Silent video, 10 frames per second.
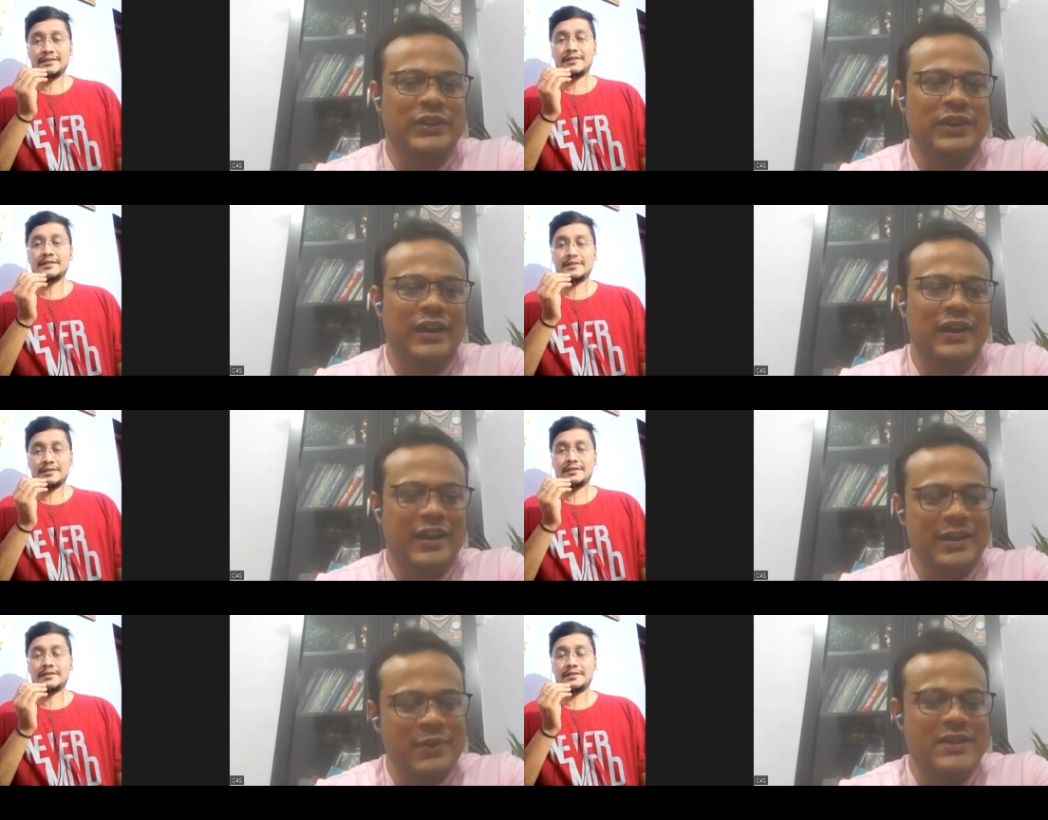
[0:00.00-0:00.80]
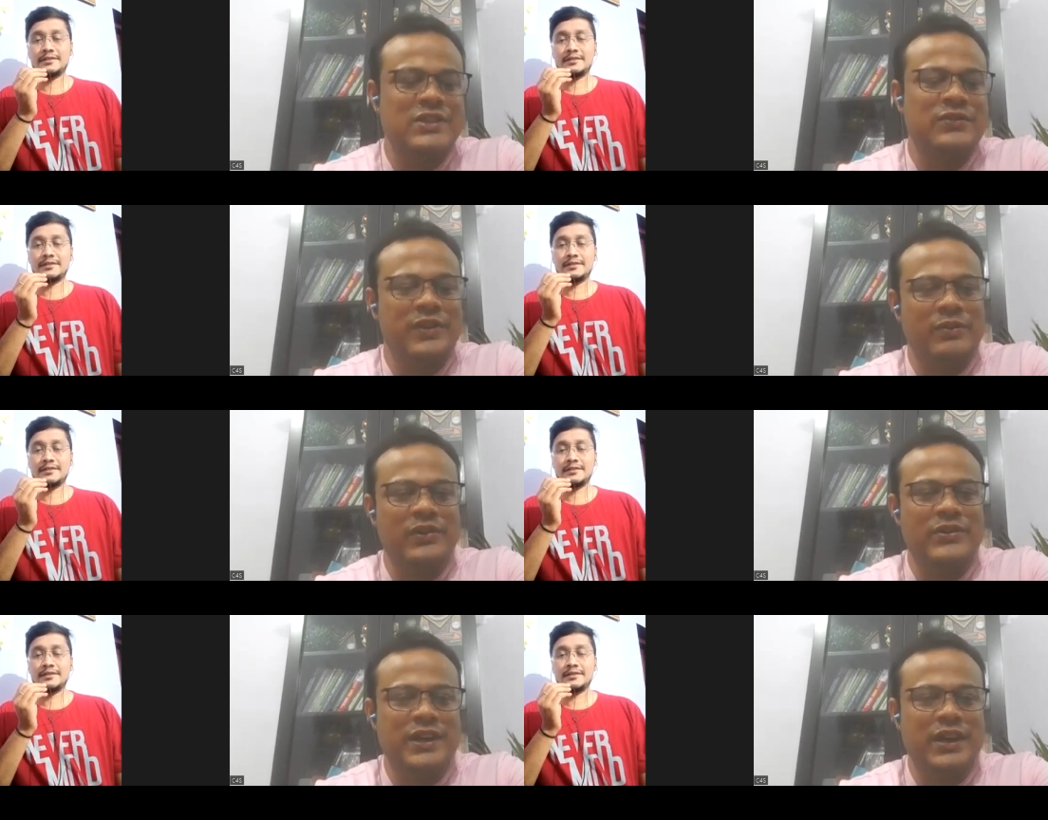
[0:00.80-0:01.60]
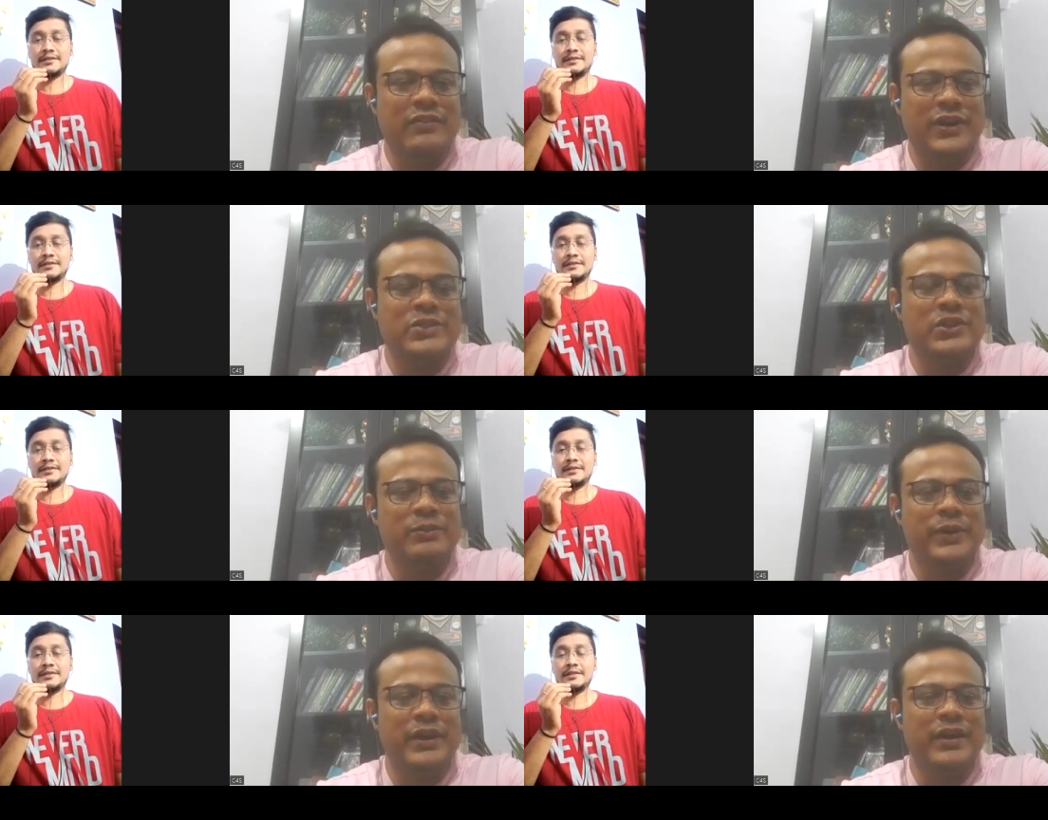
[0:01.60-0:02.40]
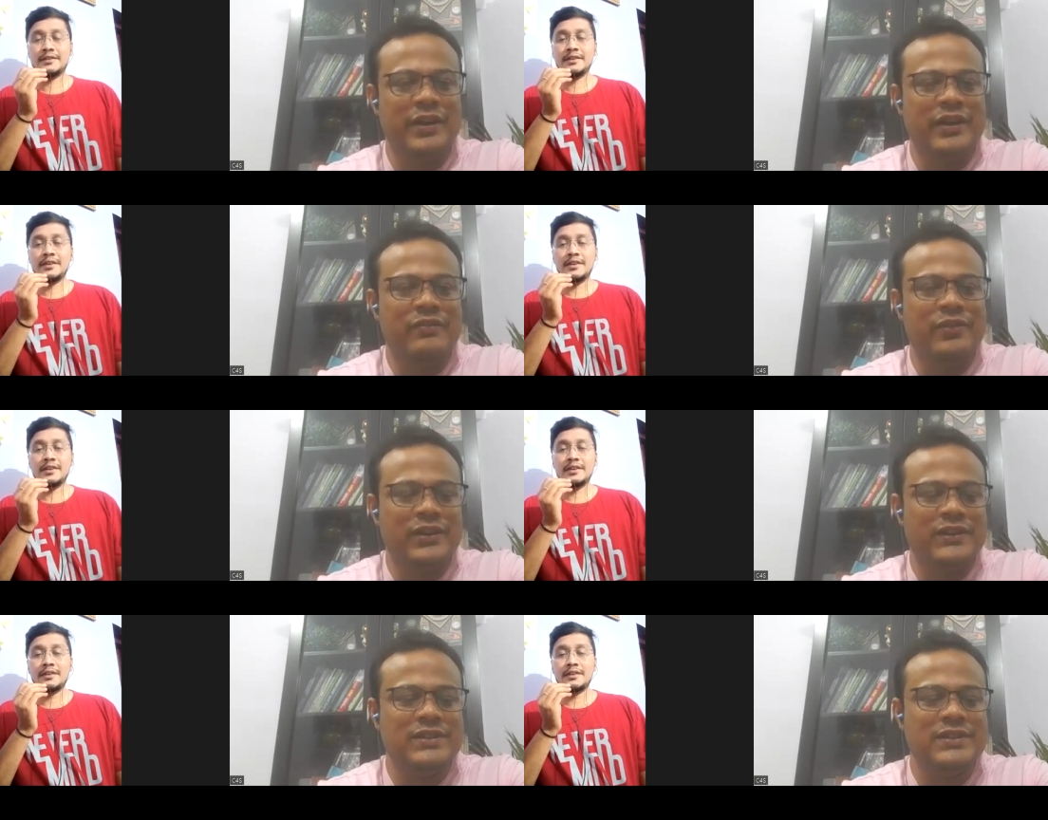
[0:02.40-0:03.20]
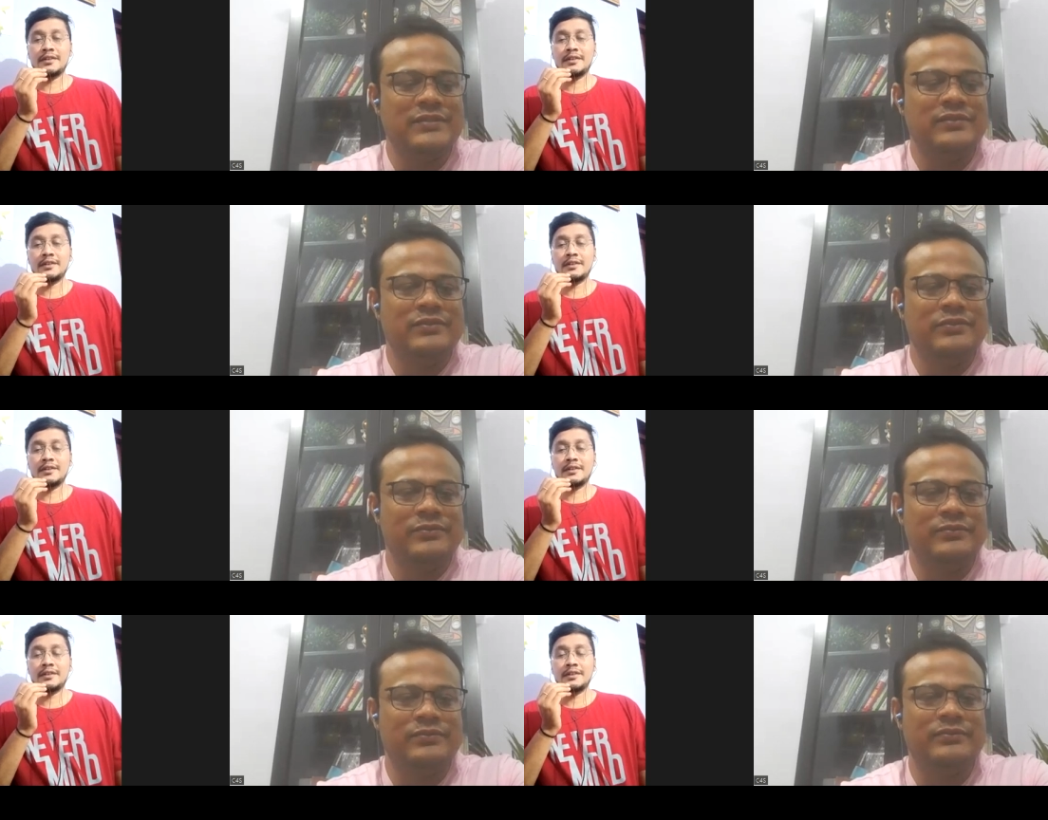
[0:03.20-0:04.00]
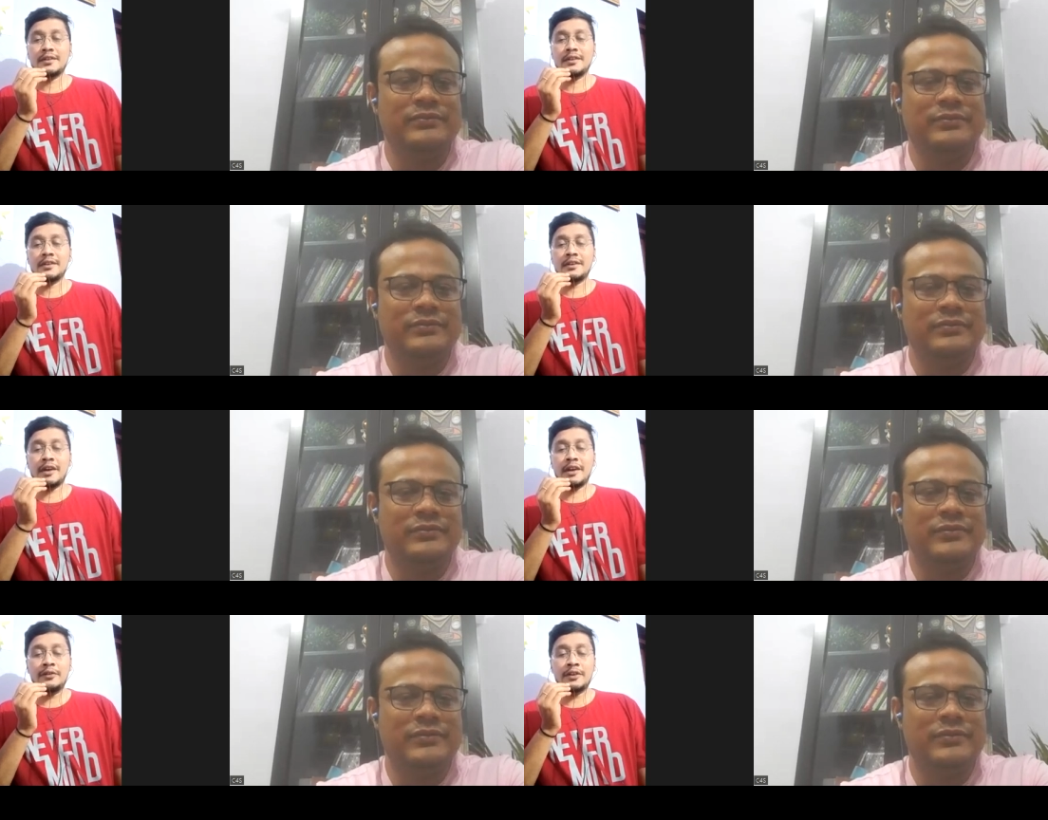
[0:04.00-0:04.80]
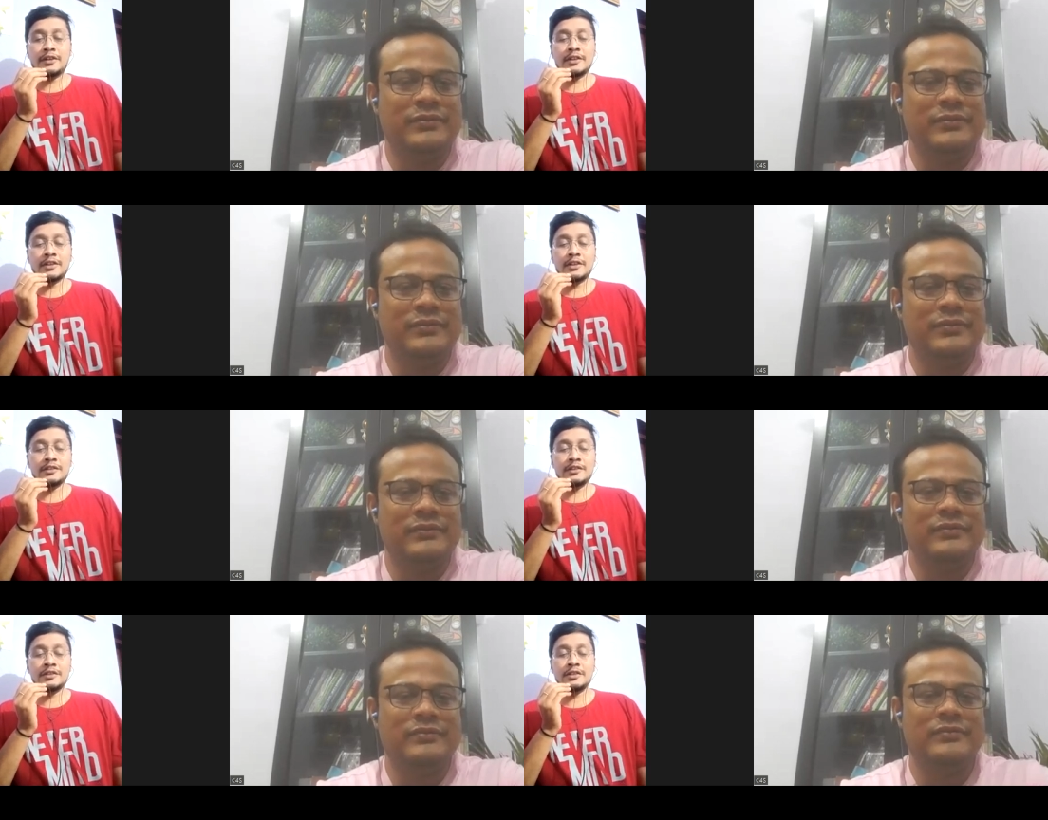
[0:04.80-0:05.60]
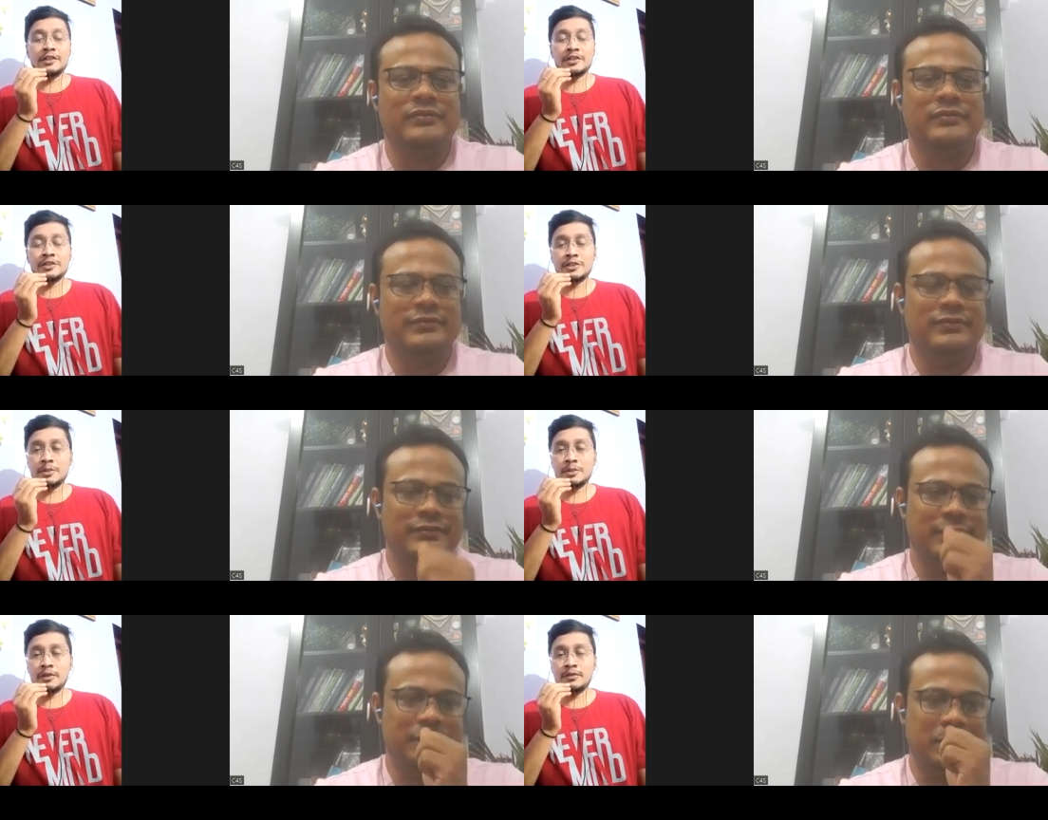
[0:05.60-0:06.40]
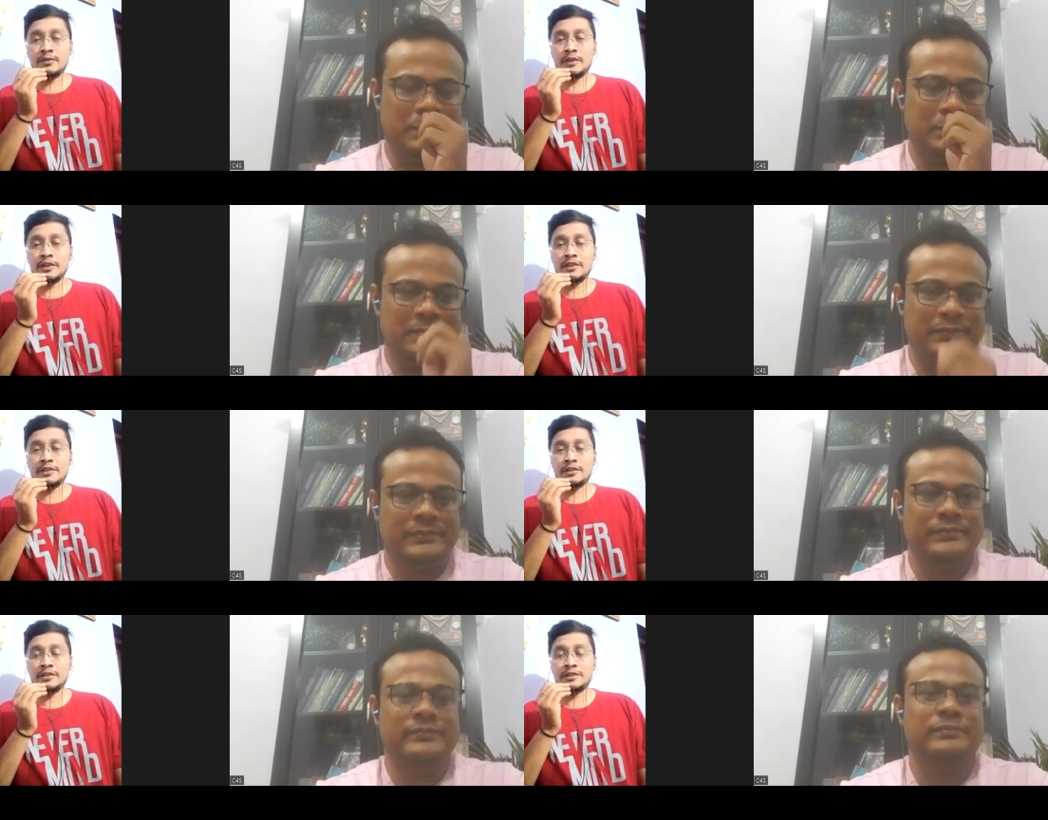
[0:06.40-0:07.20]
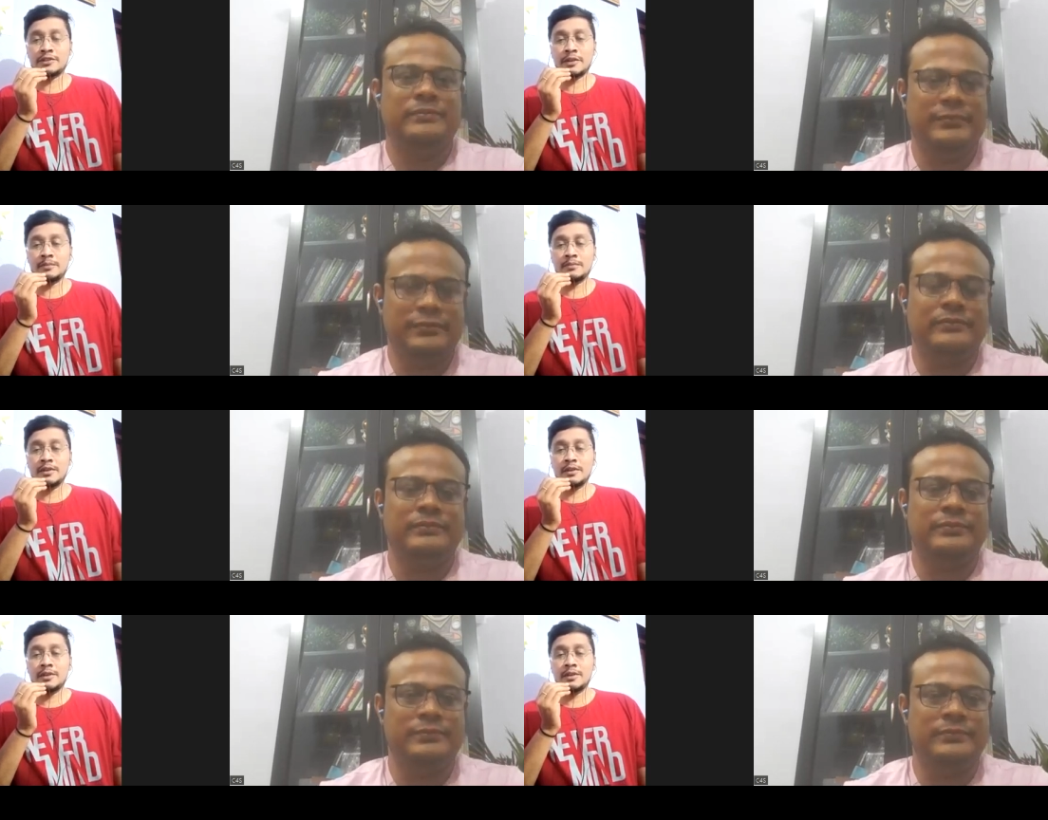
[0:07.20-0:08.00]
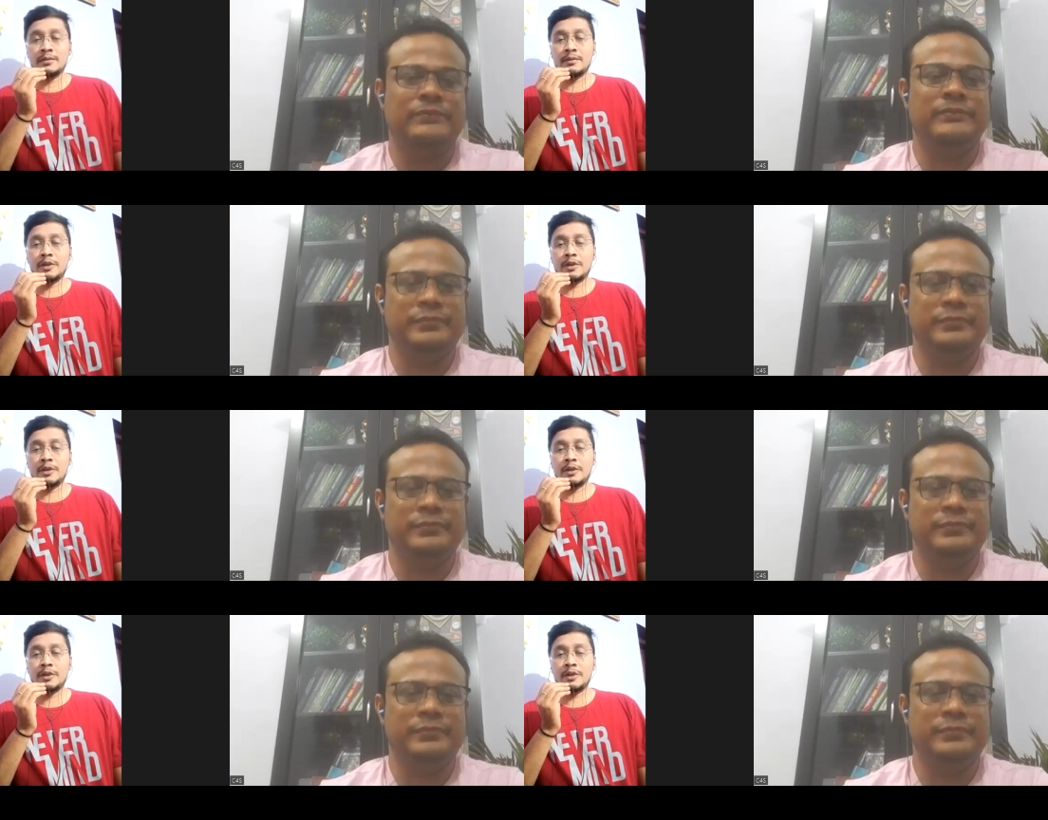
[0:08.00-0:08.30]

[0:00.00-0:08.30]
Speaker 1: yes. any message from your side what should be done for this
Speaker 2: uh, i felt the english descriptive very easy this time mm.